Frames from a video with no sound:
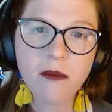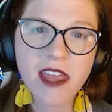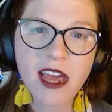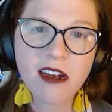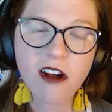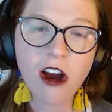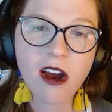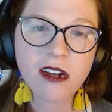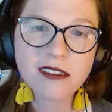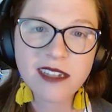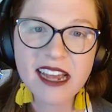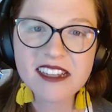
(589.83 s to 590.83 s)
that
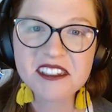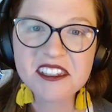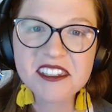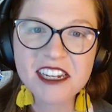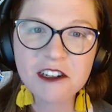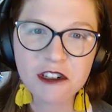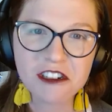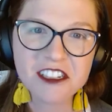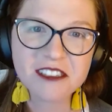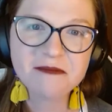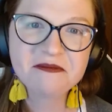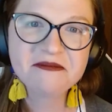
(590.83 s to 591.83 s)
are
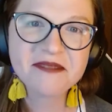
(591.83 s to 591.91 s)
existential